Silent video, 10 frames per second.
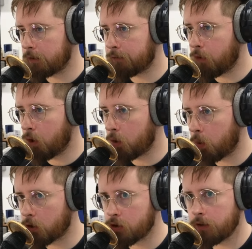four
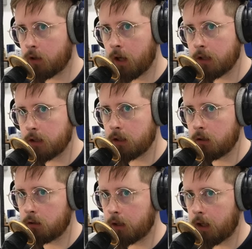quadrant
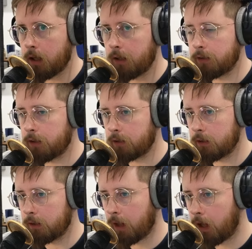idea. Like I, I, think
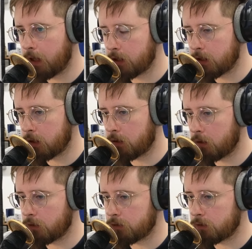that that idea
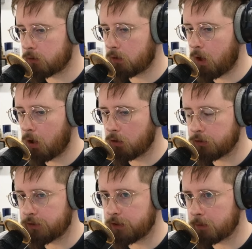has long
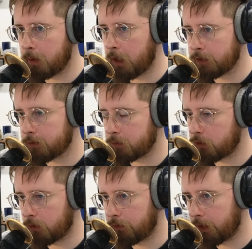since passed. Was
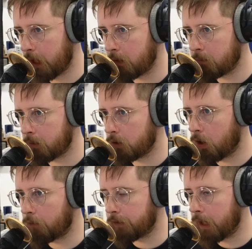good for then, yes. but
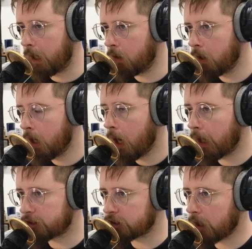not for now.
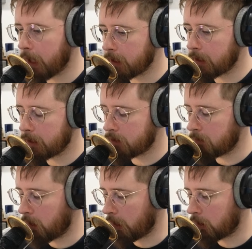I just like there to
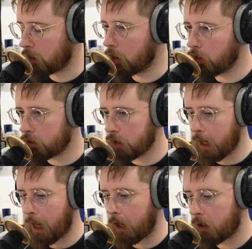be I can look
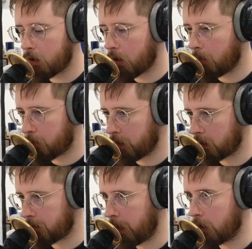at a
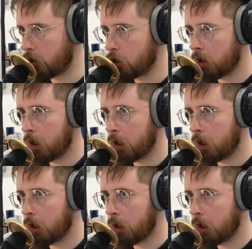product page